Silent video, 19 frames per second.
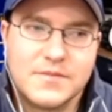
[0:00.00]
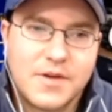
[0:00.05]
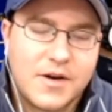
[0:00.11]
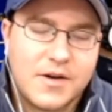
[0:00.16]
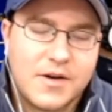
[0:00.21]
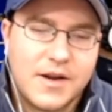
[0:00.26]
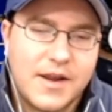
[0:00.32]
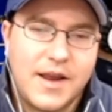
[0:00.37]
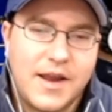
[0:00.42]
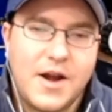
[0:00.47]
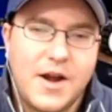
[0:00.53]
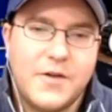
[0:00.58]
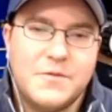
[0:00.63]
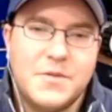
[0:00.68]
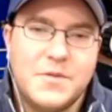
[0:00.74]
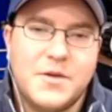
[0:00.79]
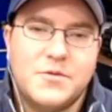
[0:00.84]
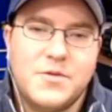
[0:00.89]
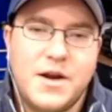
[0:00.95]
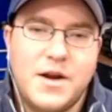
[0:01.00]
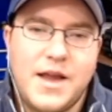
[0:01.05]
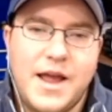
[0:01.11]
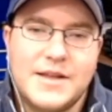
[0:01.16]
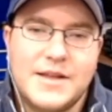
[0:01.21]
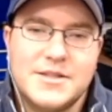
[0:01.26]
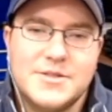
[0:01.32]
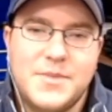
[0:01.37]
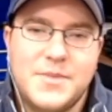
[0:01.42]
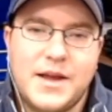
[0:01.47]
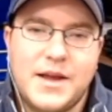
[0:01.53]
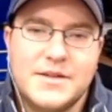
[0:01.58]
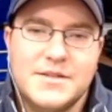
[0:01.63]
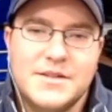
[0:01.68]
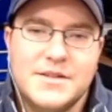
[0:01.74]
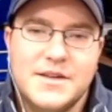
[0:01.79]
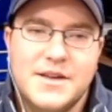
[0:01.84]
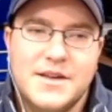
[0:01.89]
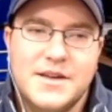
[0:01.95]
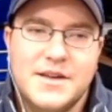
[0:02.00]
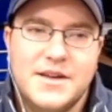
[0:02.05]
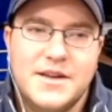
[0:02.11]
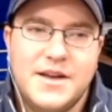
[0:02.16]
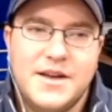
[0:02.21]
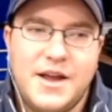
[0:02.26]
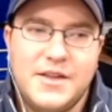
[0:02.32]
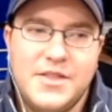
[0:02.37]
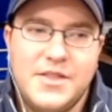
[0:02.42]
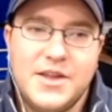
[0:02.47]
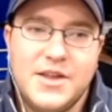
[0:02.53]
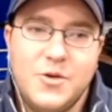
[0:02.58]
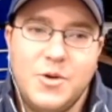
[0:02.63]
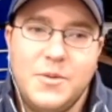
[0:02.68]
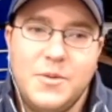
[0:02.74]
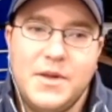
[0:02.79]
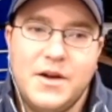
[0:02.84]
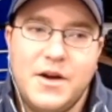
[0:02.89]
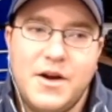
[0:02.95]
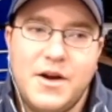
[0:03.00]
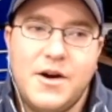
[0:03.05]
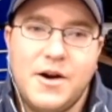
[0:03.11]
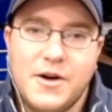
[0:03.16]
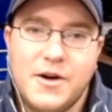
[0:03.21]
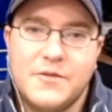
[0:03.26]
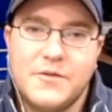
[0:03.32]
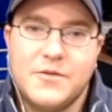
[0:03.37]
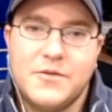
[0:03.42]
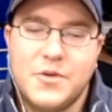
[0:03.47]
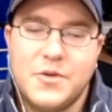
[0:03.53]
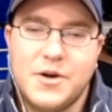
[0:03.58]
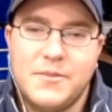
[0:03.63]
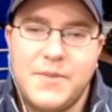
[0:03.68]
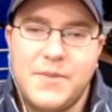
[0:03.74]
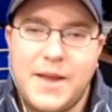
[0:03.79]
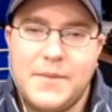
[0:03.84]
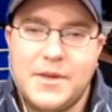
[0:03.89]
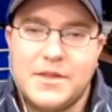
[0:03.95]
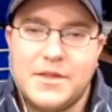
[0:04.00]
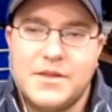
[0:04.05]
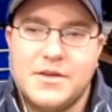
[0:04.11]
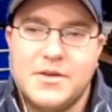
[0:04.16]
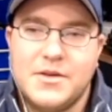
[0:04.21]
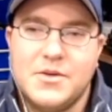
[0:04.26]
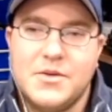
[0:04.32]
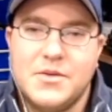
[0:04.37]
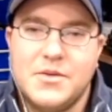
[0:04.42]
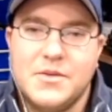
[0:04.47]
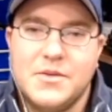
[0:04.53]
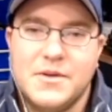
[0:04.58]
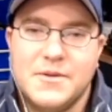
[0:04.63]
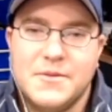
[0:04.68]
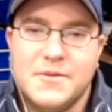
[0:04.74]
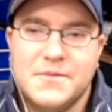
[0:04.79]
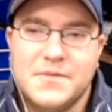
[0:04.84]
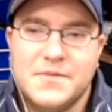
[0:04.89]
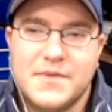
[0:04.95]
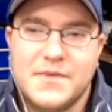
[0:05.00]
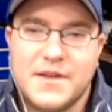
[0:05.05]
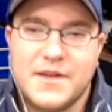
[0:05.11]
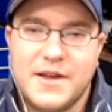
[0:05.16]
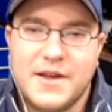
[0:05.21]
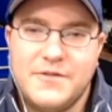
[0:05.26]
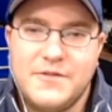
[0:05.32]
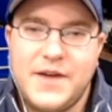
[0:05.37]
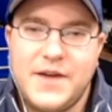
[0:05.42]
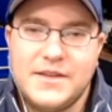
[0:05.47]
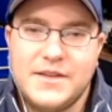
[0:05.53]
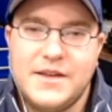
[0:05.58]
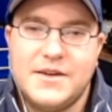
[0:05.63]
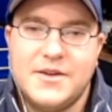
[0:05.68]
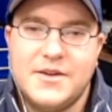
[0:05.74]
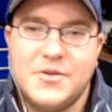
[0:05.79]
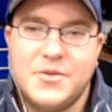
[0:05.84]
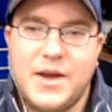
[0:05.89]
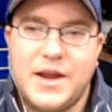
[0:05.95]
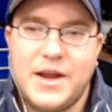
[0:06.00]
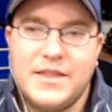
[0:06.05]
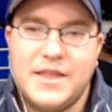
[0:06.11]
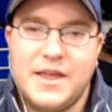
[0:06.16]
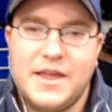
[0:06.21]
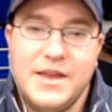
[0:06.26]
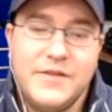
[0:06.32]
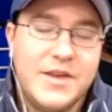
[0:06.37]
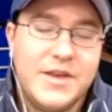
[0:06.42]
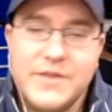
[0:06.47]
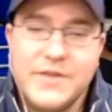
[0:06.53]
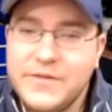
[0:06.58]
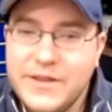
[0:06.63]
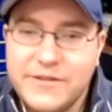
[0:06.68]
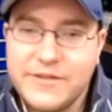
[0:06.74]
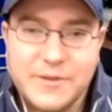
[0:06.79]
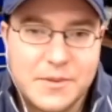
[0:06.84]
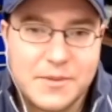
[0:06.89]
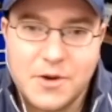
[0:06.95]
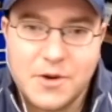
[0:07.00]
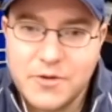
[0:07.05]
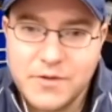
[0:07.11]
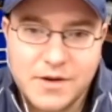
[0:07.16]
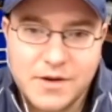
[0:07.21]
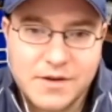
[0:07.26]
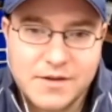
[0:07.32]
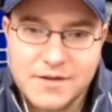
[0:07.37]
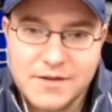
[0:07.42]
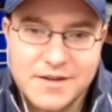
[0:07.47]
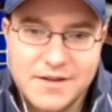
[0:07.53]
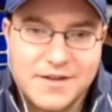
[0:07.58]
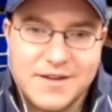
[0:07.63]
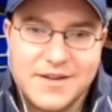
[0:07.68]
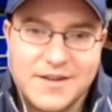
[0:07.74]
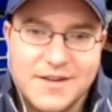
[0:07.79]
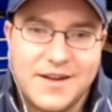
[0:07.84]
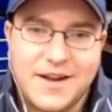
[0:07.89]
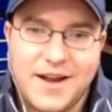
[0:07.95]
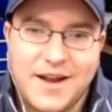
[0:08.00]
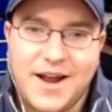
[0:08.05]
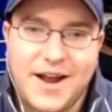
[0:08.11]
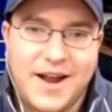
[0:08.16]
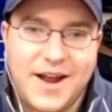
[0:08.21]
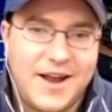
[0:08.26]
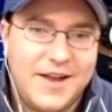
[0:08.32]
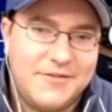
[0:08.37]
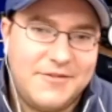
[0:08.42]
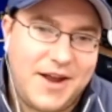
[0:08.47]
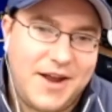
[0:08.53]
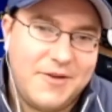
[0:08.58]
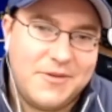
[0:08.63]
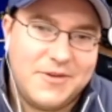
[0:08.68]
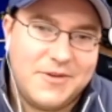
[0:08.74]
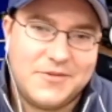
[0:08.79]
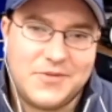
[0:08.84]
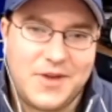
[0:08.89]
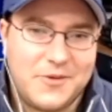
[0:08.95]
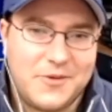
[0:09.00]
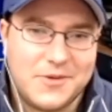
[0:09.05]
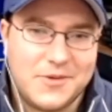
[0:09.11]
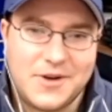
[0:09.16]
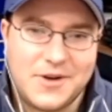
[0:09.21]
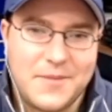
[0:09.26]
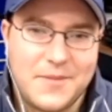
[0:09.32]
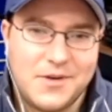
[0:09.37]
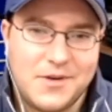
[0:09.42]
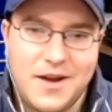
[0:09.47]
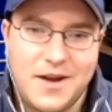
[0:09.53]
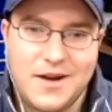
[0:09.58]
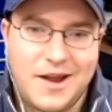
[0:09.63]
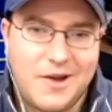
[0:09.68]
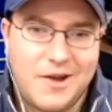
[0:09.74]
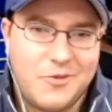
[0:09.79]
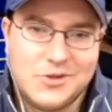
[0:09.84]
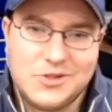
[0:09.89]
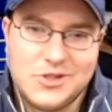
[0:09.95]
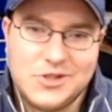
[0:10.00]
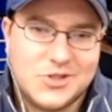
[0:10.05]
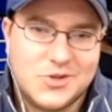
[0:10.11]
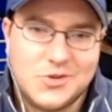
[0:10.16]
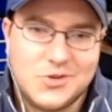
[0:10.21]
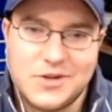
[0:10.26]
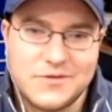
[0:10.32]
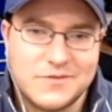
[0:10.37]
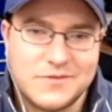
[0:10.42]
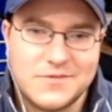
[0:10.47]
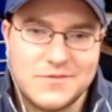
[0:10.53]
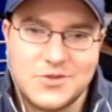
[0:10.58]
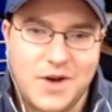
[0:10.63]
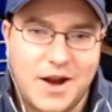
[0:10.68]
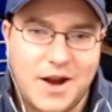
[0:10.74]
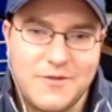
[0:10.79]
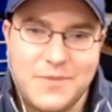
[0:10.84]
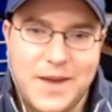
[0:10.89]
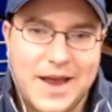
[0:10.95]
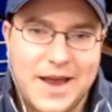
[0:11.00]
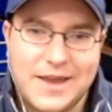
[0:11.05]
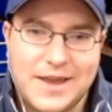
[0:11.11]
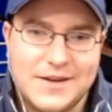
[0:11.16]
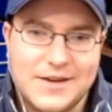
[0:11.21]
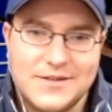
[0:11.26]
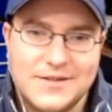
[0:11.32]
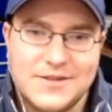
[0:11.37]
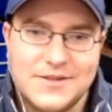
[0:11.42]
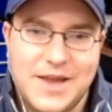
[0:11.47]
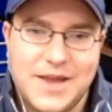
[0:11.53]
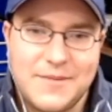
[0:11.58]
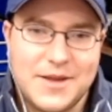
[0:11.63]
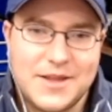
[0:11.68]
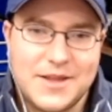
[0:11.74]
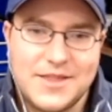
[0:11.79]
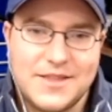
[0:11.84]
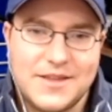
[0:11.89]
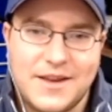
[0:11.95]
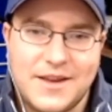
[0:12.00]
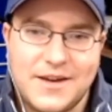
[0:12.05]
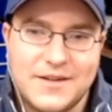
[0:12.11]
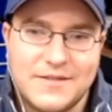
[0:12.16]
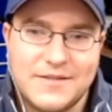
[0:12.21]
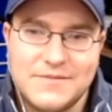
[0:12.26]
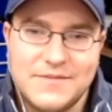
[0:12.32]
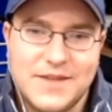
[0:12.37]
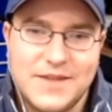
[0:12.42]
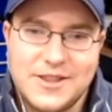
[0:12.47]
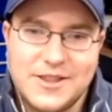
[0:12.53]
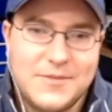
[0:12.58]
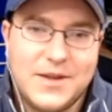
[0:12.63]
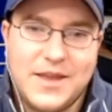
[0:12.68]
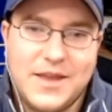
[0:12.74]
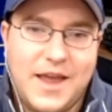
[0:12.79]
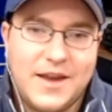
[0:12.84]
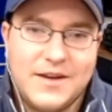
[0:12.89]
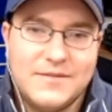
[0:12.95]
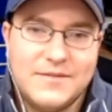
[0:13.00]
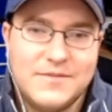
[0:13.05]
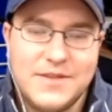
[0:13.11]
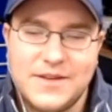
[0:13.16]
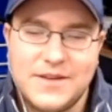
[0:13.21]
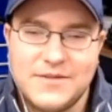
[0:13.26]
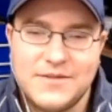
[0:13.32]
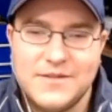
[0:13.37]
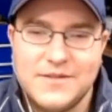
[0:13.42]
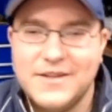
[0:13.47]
hard to get under from the front aspect, I think it will be hard for Mammoth to affect it in a way that even if they flip him over, if I were Copperhead, I would just sort of drive back into Mammoth and hit them again.